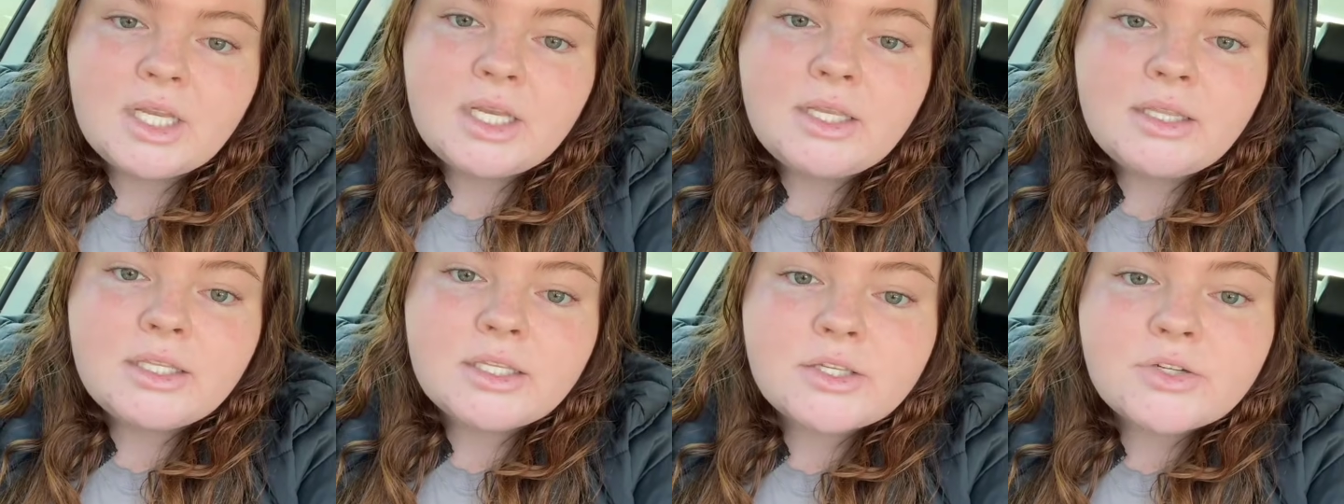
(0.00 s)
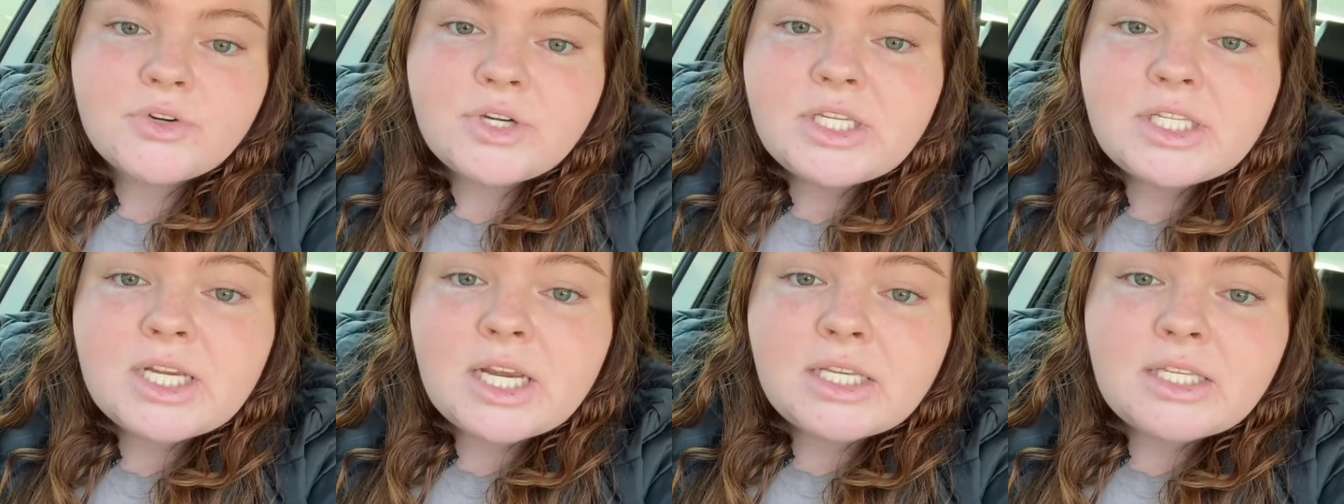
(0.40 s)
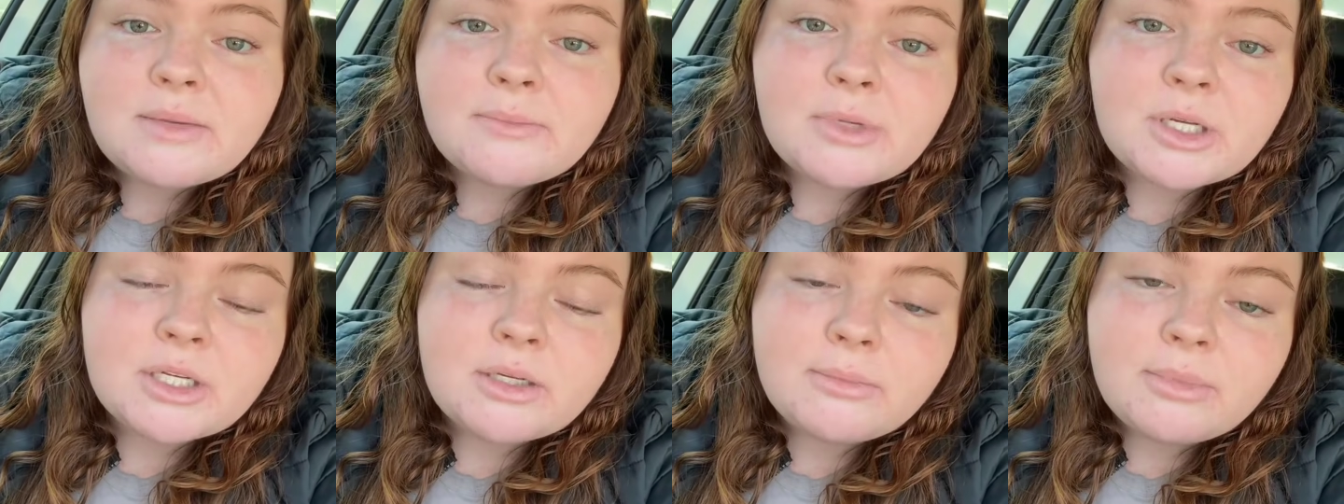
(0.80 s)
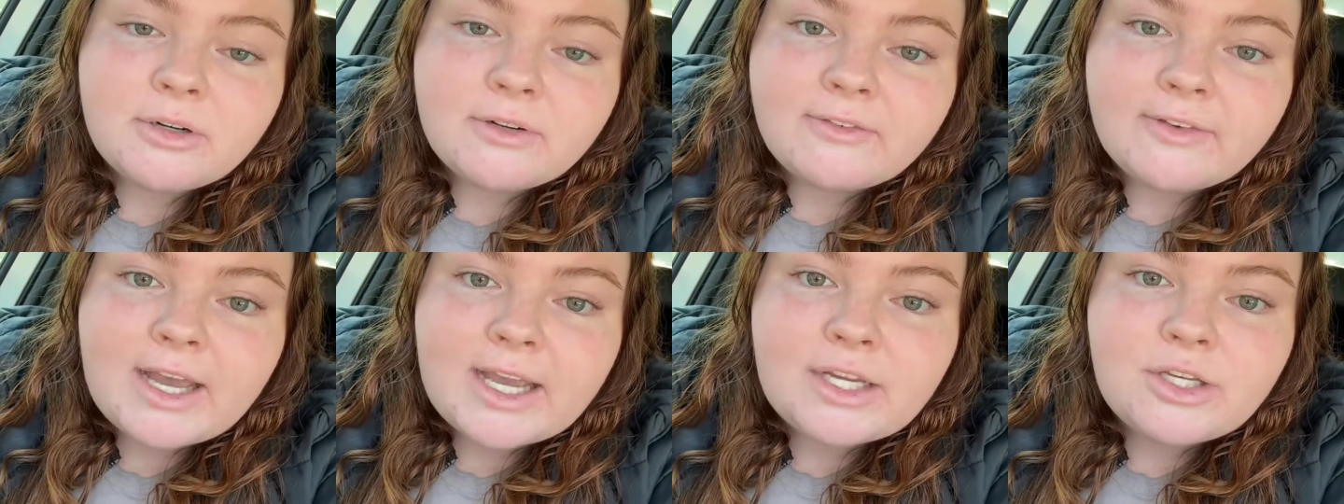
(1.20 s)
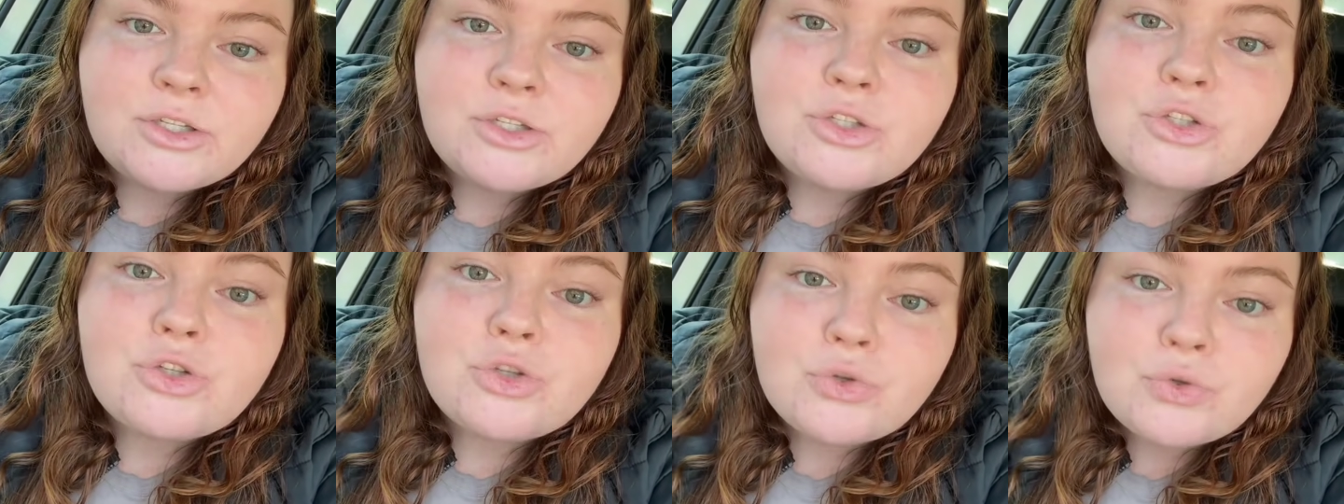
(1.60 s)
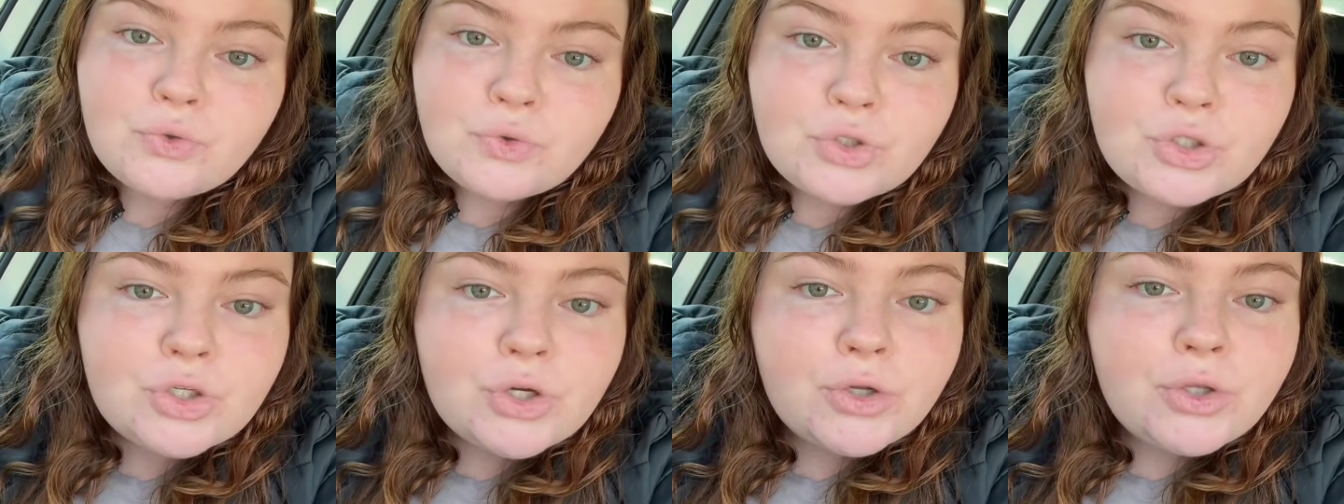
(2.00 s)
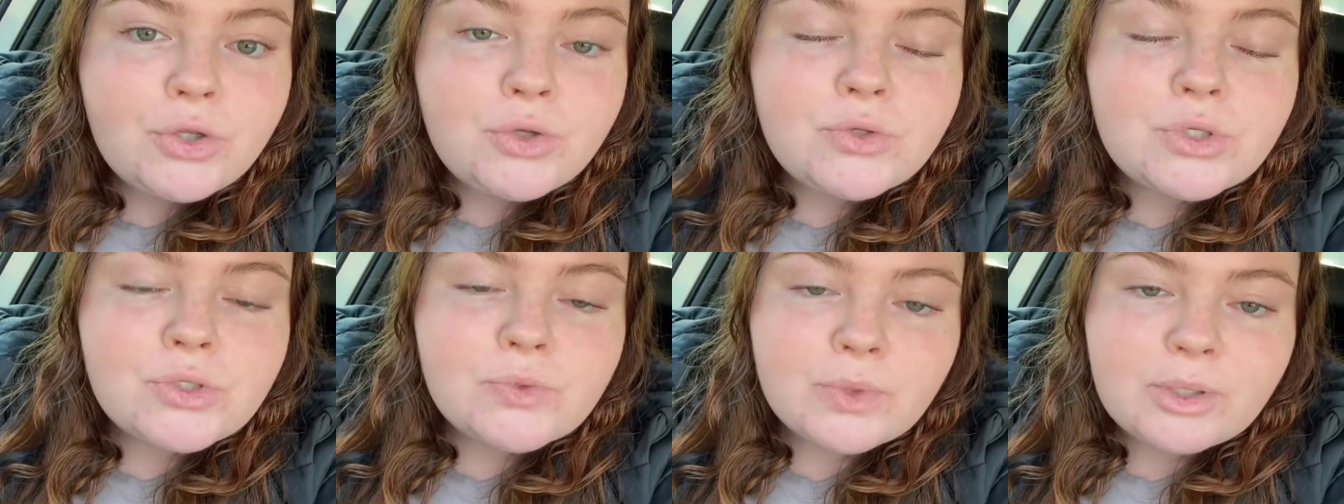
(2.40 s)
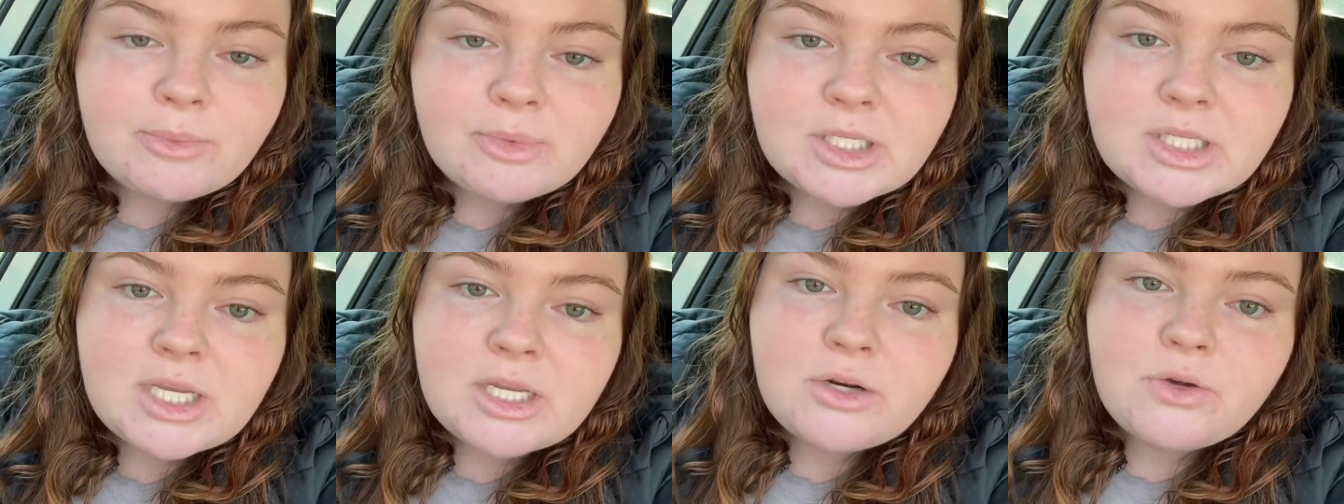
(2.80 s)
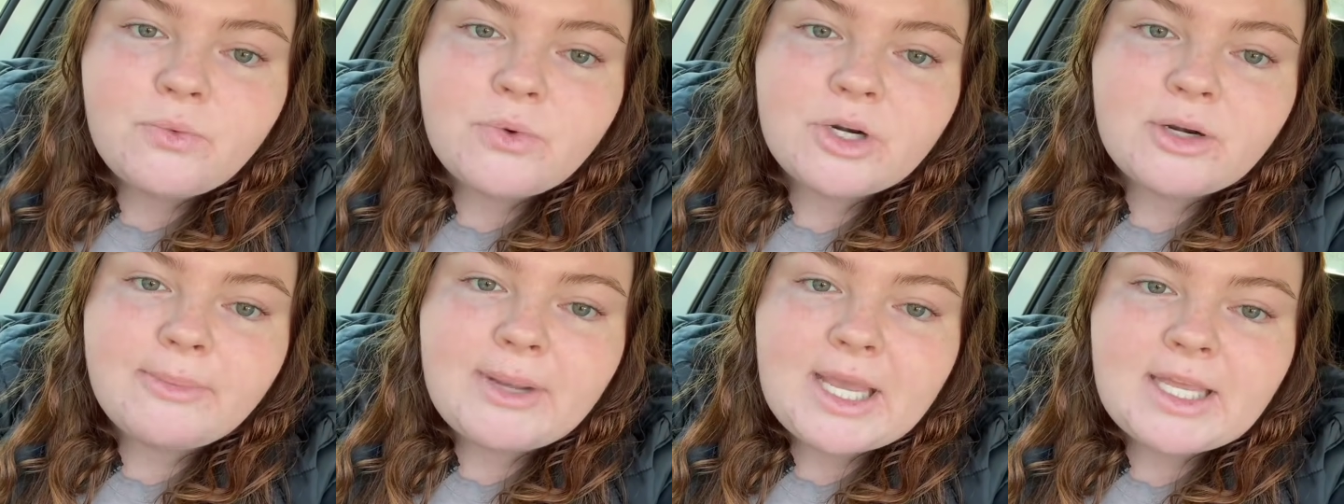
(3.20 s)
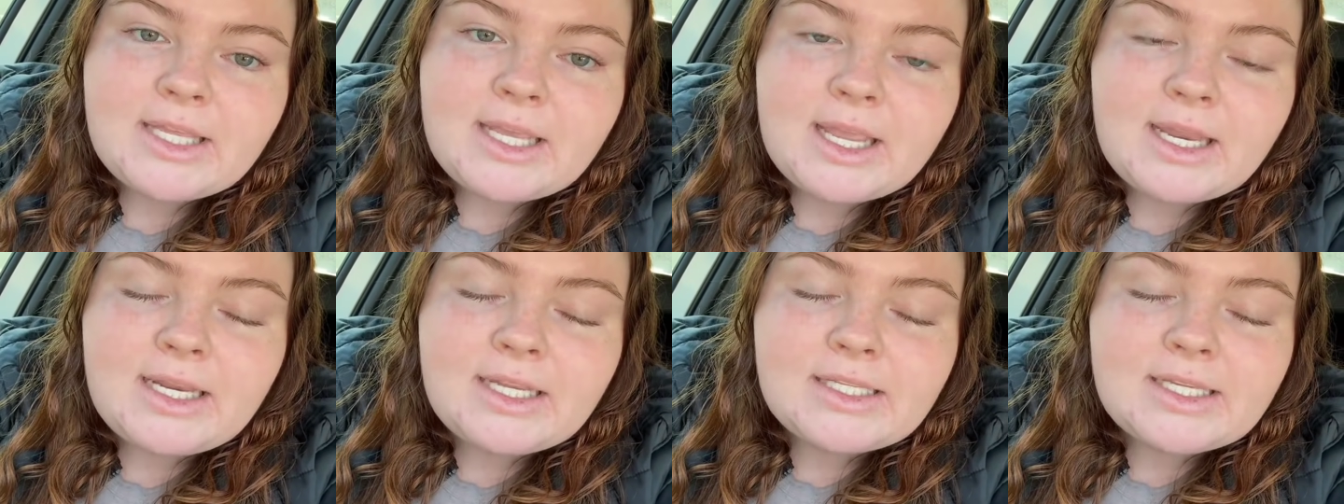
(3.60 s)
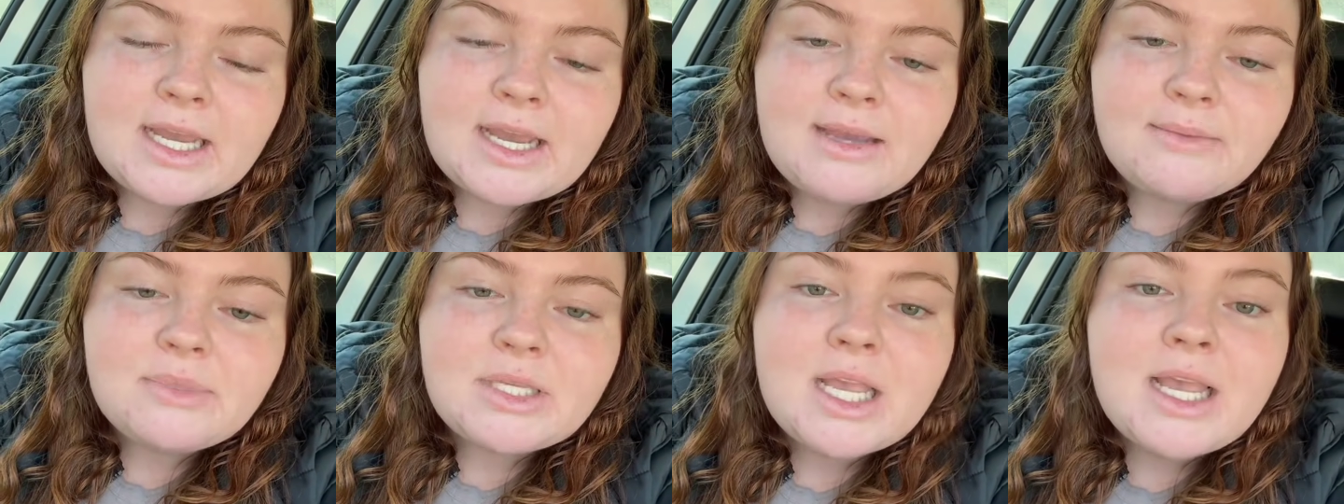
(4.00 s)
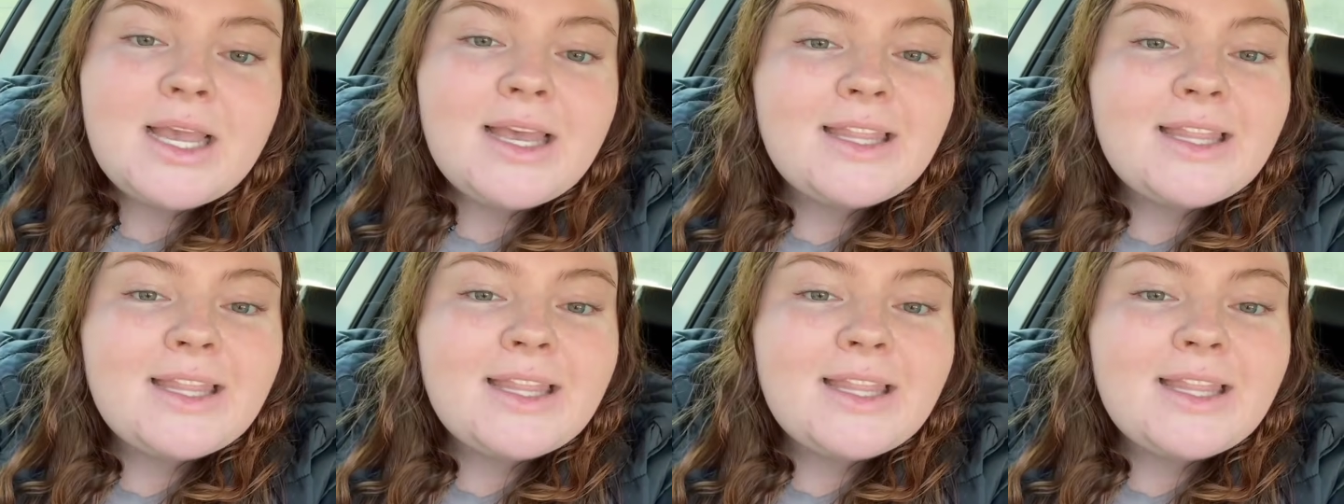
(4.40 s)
The screenshots I'm going to provide do show you sweet potato water bath canning times.